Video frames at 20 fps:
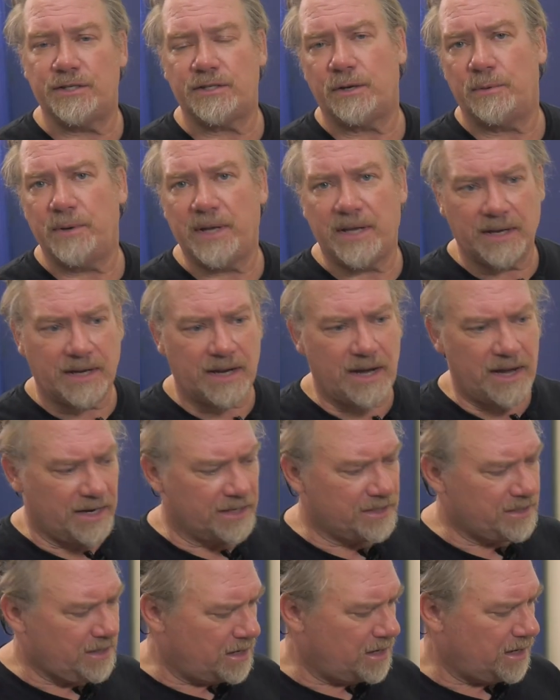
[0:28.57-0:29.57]
so we can kind
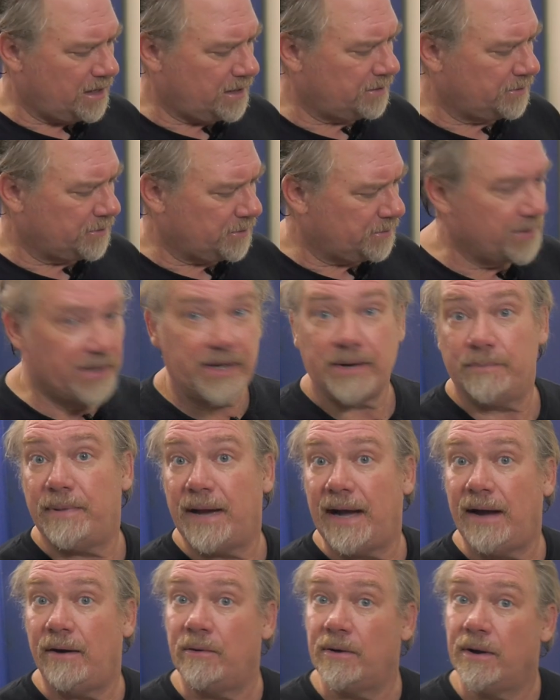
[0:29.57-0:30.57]
of talk a little bit
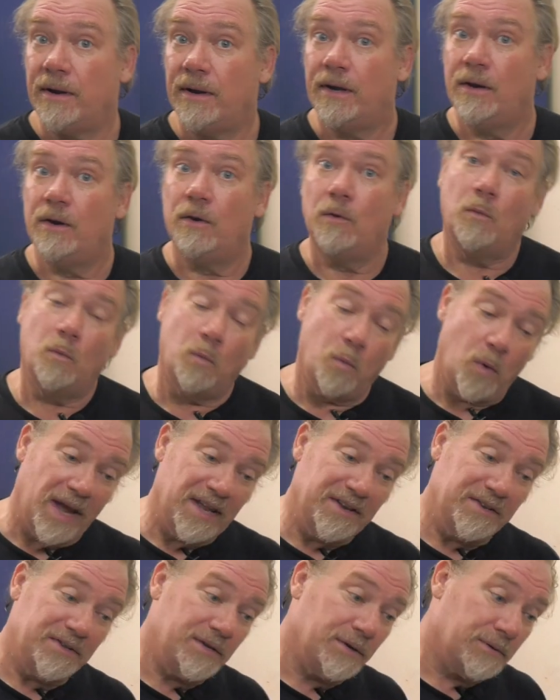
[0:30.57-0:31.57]
about
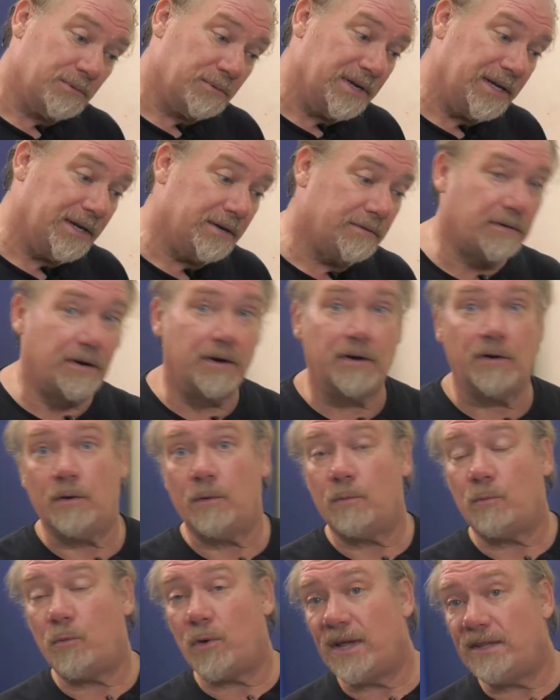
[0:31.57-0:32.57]
when to
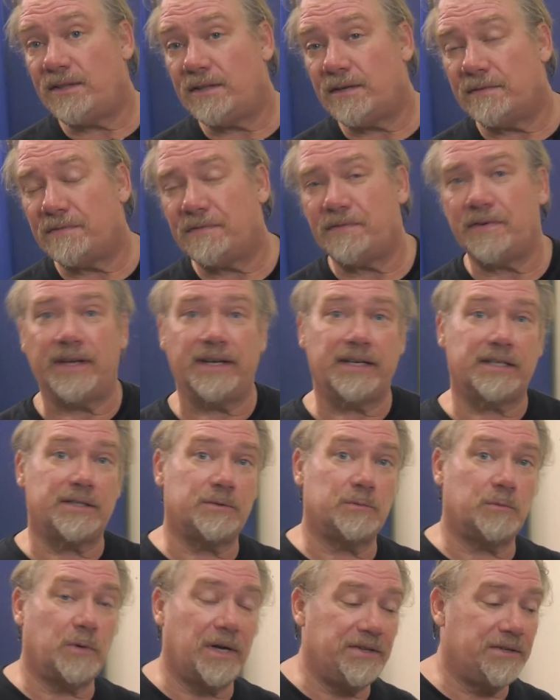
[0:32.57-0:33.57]
re-chrome, when to
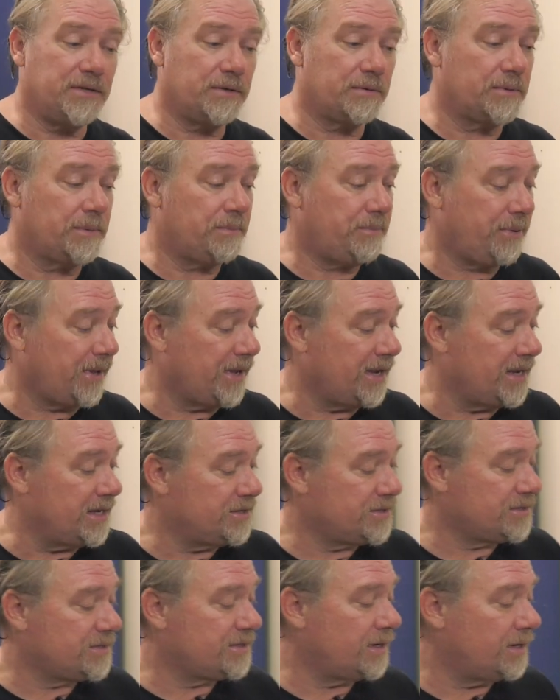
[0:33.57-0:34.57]
fix, when to
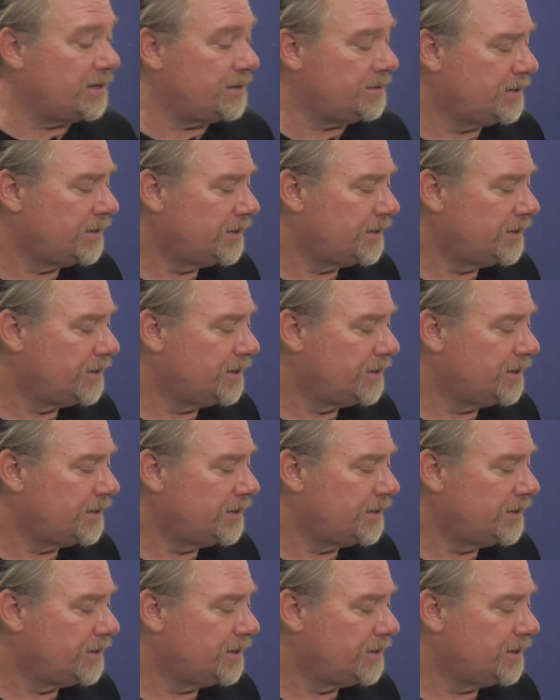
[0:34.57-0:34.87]
replace. So